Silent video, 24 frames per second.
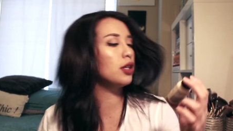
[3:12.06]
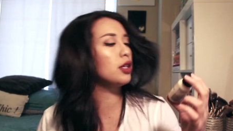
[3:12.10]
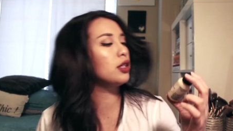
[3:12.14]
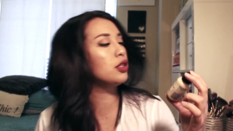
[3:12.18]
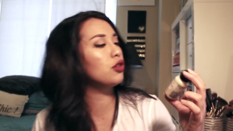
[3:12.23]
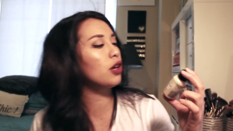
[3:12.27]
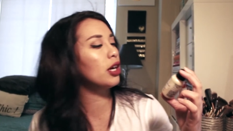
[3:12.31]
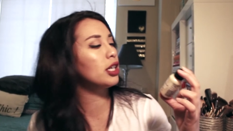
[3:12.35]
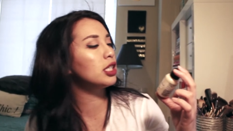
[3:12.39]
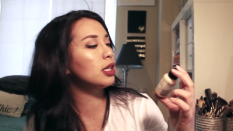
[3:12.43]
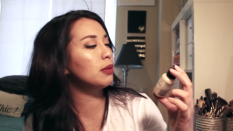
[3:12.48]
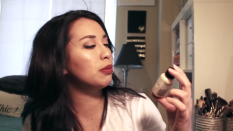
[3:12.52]

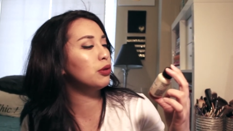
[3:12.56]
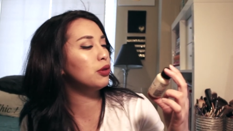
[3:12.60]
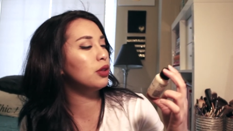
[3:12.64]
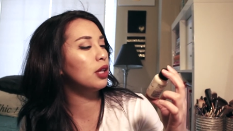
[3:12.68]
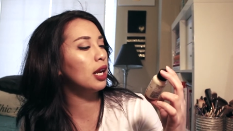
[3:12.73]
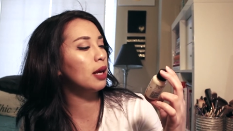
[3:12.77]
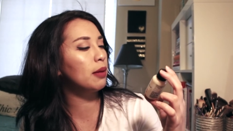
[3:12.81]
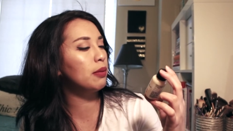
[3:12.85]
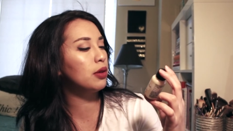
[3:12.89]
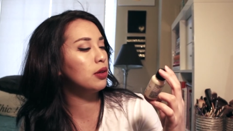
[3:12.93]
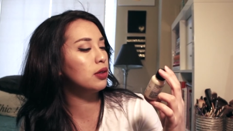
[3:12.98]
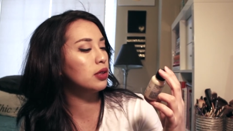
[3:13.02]
dry shampoo that
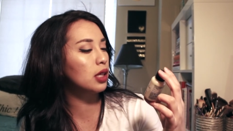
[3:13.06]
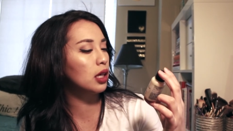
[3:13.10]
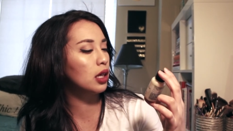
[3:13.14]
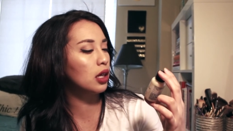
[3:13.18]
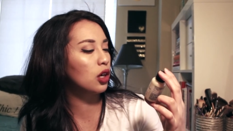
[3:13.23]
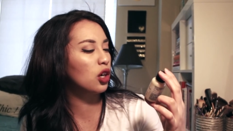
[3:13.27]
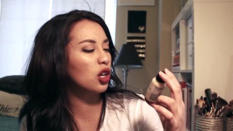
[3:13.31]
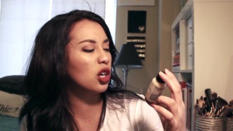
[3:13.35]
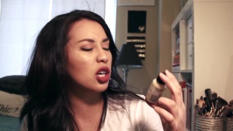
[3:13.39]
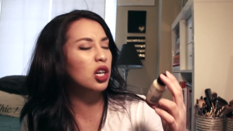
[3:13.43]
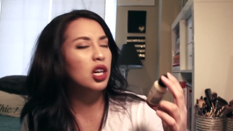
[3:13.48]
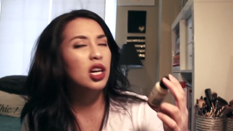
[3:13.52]
I'm using,
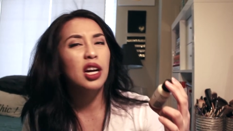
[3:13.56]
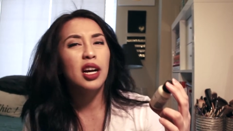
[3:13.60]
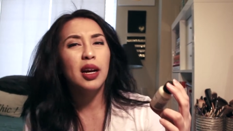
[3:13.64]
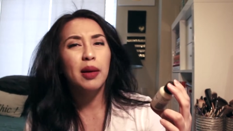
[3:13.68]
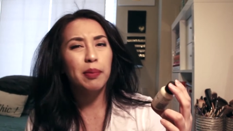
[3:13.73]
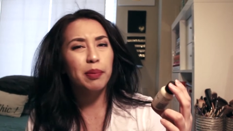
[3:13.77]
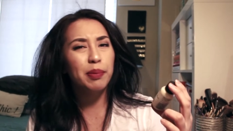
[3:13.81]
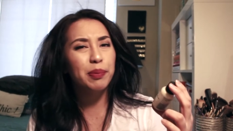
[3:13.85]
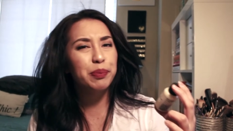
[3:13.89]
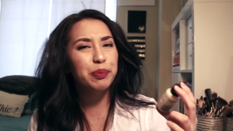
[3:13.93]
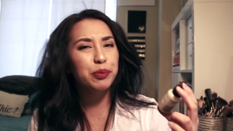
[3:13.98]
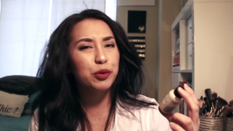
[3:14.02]
or
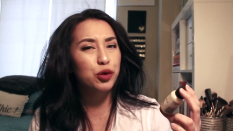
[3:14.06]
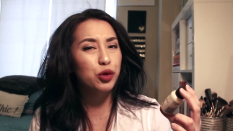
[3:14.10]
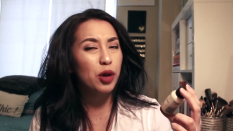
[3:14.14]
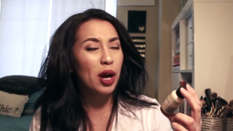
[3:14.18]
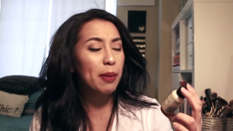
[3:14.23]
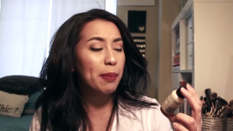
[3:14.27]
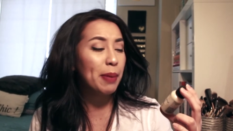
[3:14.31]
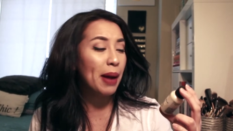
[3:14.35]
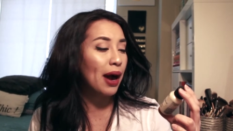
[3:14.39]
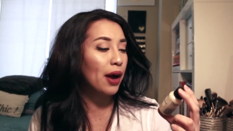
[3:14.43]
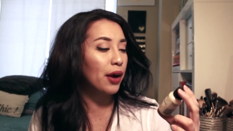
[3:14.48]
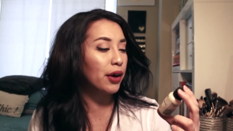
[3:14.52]

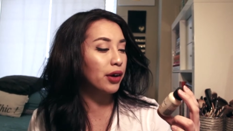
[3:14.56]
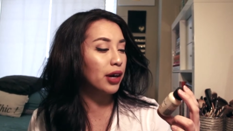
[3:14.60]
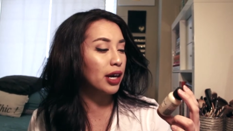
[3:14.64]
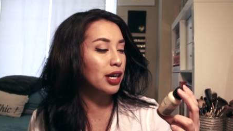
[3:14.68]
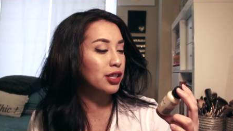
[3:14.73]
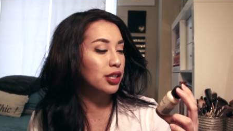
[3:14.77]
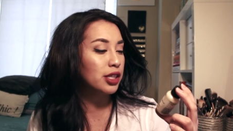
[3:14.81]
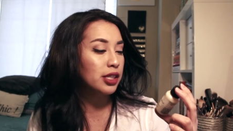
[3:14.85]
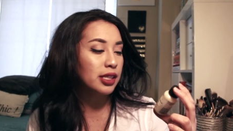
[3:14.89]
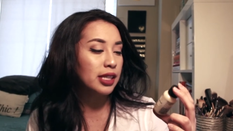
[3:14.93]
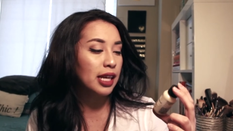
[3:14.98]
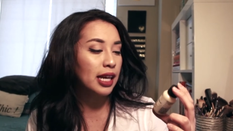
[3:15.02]
dry powder I
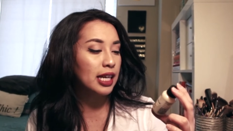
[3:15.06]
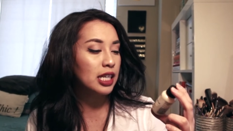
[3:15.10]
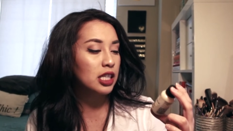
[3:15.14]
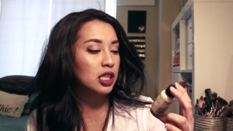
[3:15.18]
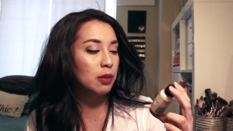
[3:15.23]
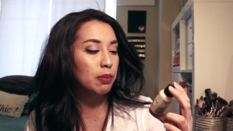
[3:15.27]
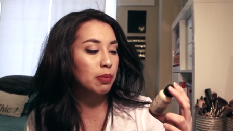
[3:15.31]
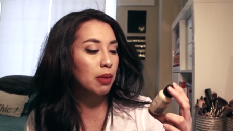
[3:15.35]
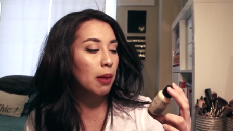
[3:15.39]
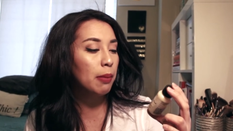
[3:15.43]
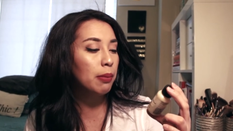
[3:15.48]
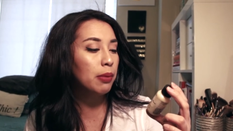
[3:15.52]
should say, is
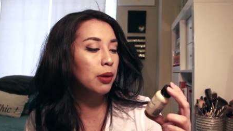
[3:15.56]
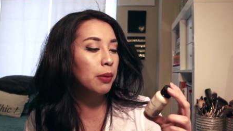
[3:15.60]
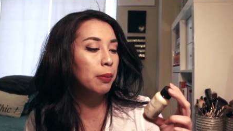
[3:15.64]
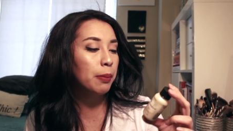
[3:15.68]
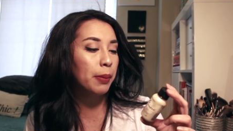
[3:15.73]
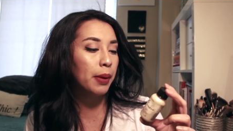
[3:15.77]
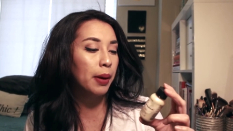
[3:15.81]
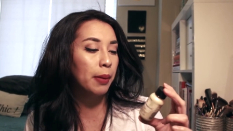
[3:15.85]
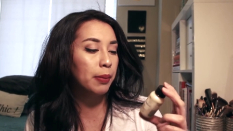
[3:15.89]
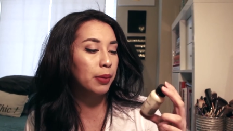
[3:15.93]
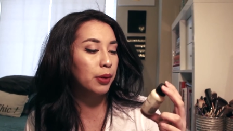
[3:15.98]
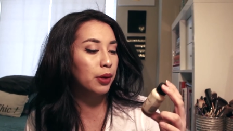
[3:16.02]
the
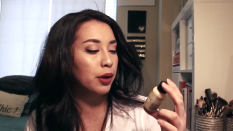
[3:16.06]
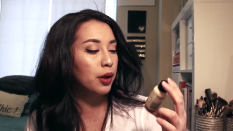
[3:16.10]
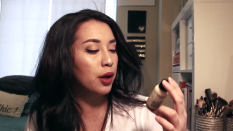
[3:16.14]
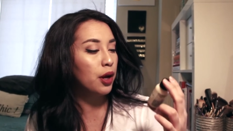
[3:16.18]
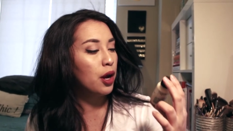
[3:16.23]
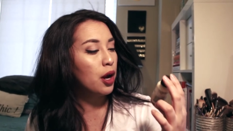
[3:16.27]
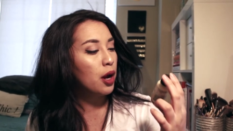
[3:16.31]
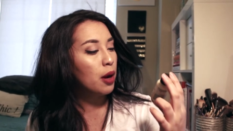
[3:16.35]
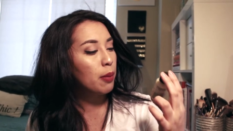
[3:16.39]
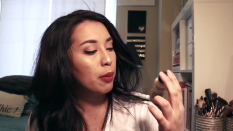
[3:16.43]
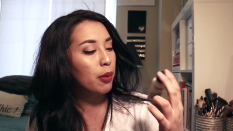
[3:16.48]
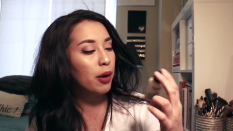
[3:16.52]
Bumble
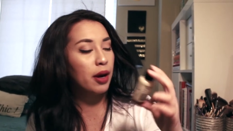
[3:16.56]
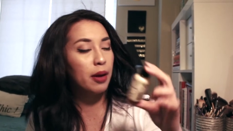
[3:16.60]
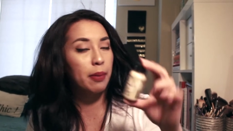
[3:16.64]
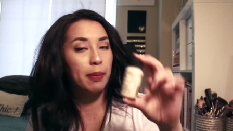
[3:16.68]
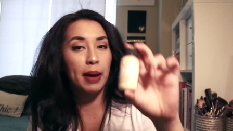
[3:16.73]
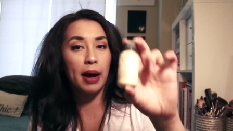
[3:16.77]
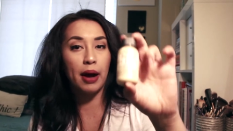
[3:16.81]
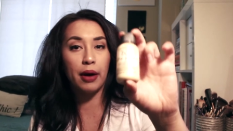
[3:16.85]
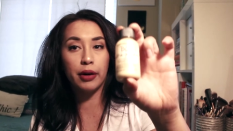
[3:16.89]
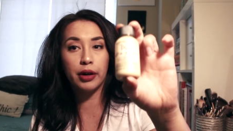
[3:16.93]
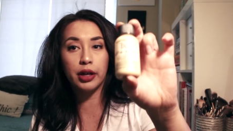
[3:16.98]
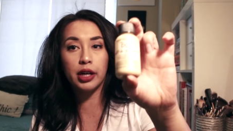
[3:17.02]
Prete
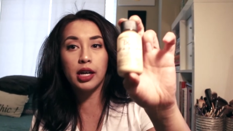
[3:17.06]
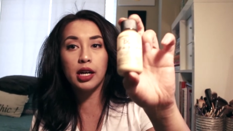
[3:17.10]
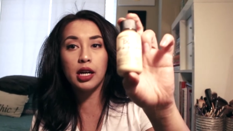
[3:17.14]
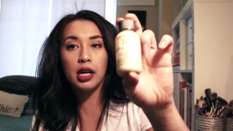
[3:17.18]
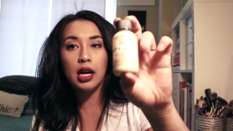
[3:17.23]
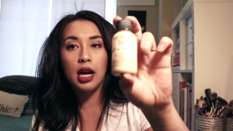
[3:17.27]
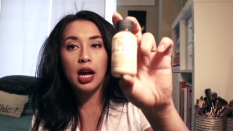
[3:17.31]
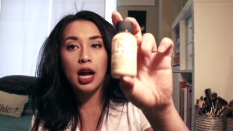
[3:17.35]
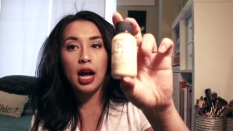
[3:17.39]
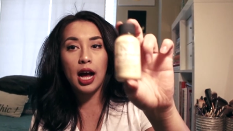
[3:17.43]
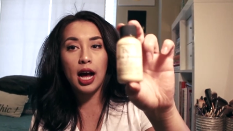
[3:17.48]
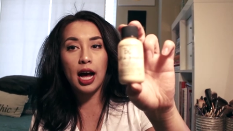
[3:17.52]
powder.
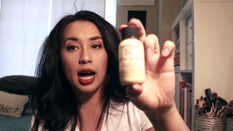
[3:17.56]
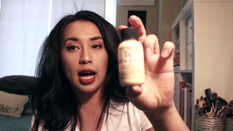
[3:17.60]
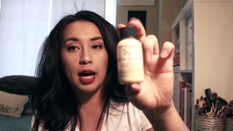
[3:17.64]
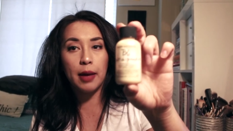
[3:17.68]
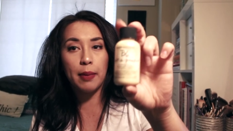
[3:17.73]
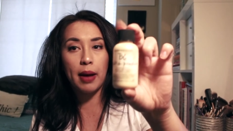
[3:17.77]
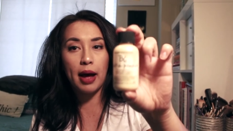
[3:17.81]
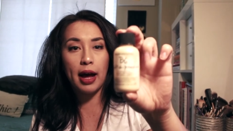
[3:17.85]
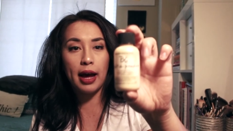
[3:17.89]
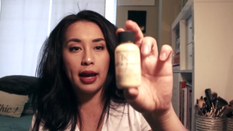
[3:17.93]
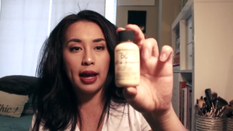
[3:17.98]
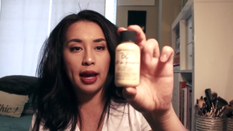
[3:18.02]

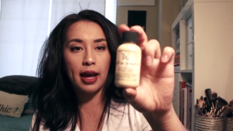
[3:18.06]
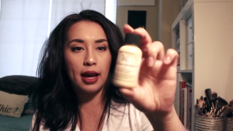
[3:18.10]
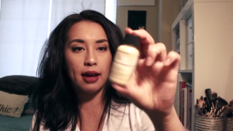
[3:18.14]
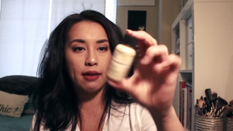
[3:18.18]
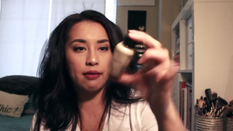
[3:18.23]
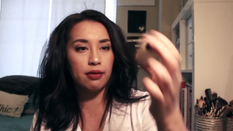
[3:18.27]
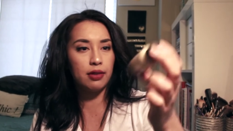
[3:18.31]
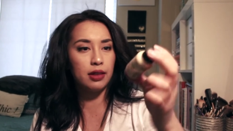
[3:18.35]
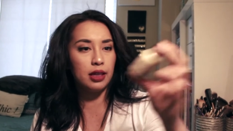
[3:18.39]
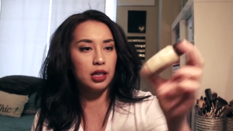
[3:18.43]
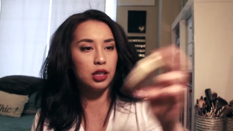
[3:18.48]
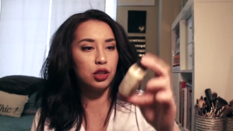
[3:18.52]
I
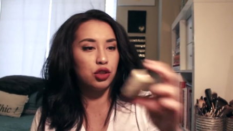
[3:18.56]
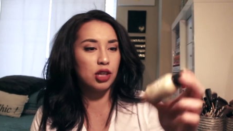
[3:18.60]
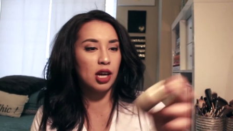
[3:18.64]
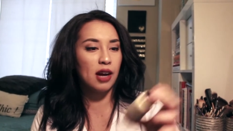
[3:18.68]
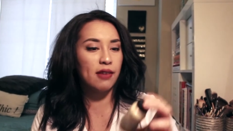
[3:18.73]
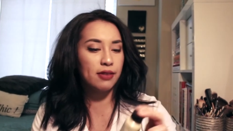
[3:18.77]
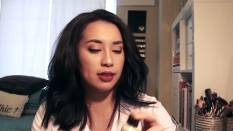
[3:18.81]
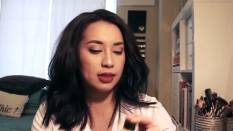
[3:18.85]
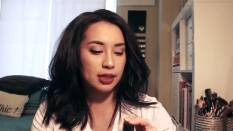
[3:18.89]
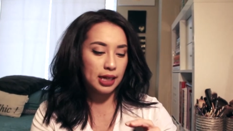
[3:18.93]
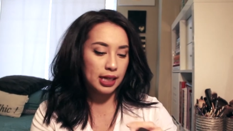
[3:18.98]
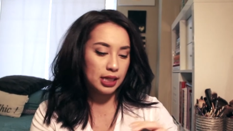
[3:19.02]
have the
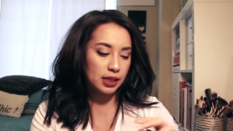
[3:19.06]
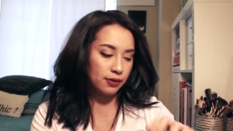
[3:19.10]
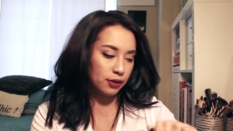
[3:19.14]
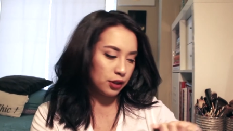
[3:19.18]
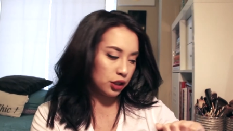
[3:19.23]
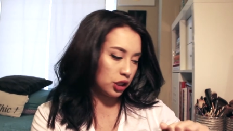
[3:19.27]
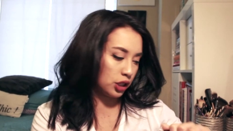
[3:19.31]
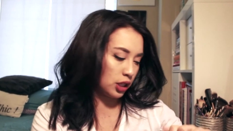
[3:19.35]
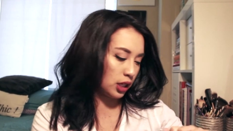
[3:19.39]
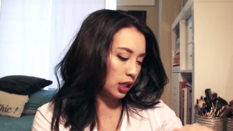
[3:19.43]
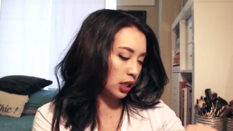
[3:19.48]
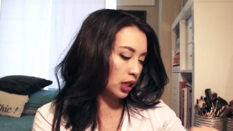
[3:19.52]
travel size
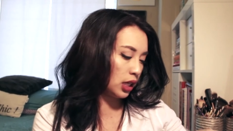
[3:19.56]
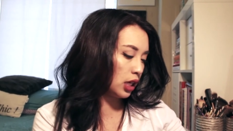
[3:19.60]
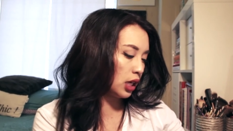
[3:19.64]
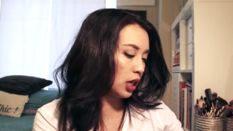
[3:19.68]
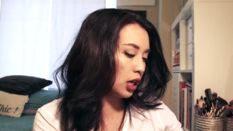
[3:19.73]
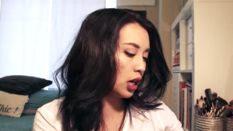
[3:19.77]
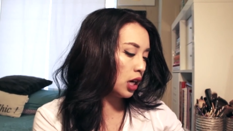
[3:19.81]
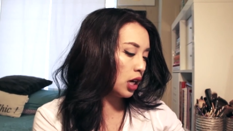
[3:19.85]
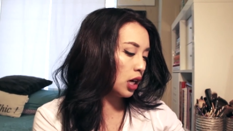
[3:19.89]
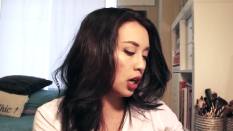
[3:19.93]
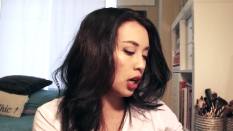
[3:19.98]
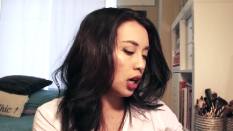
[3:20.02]
version
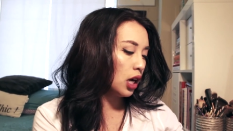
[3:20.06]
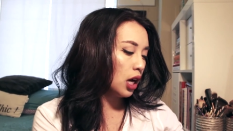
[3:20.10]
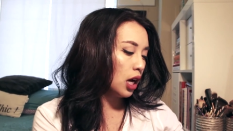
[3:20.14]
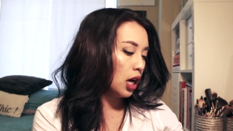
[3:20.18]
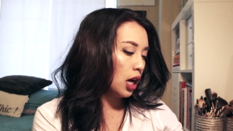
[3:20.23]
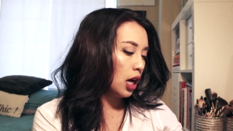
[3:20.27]
here.